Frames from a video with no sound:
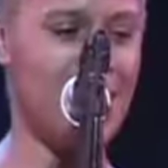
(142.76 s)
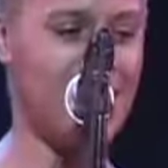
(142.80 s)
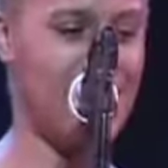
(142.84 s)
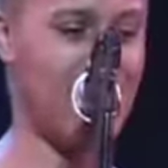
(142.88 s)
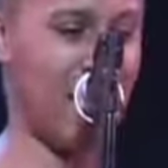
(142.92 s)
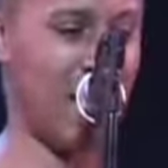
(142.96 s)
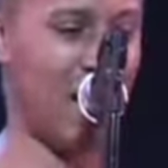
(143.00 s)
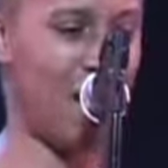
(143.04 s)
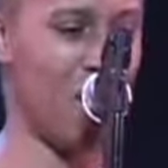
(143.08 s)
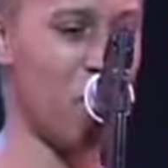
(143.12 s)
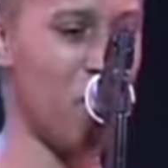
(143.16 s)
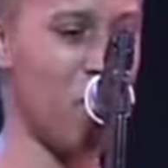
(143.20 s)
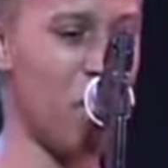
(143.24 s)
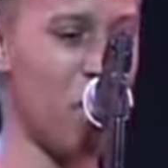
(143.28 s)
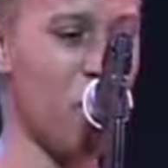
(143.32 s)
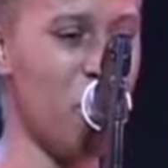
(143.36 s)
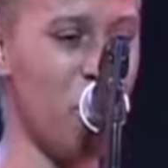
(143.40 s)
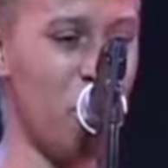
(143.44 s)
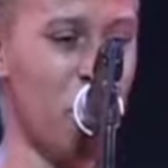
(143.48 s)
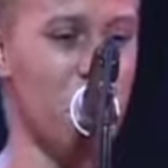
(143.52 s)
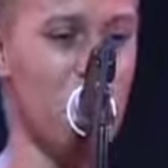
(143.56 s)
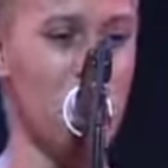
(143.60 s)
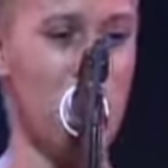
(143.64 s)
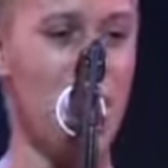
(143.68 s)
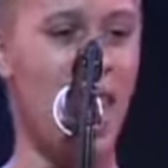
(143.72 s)
tell me
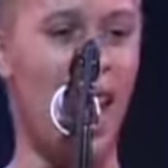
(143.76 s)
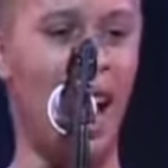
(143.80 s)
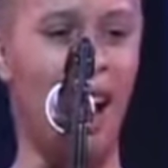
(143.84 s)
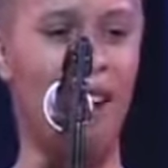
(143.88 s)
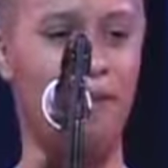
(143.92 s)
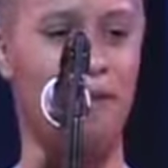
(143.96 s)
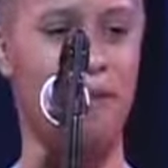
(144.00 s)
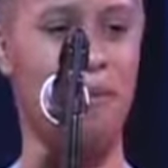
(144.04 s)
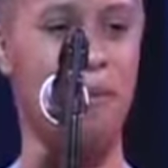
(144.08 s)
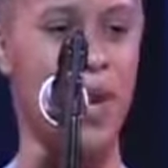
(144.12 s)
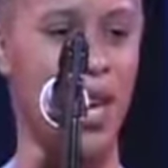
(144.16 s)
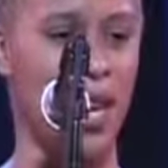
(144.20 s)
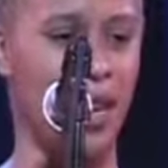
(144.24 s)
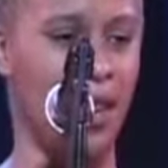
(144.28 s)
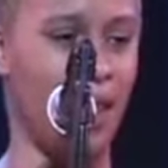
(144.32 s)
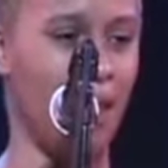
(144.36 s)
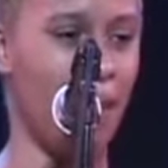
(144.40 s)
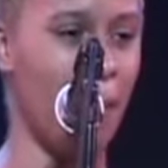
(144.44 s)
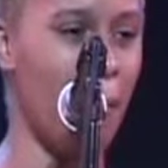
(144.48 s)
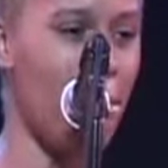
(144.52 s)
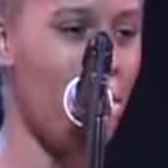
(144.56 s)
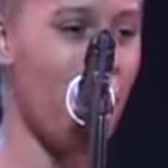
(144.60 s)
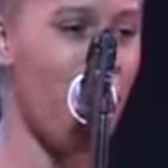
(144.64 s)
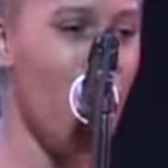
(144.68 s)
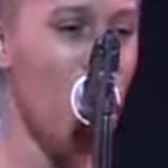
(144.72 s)
you love
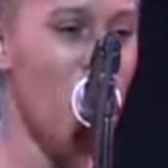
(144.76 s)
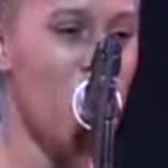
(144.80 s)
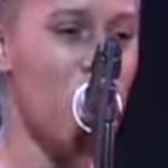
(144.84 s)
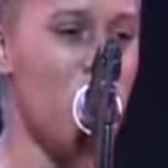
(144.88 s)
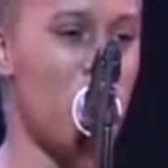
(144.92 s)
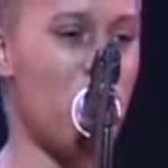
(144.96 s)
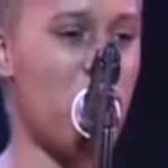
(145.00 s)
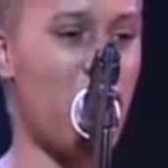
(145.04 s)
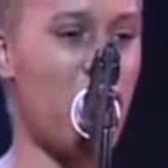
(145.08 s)
me. You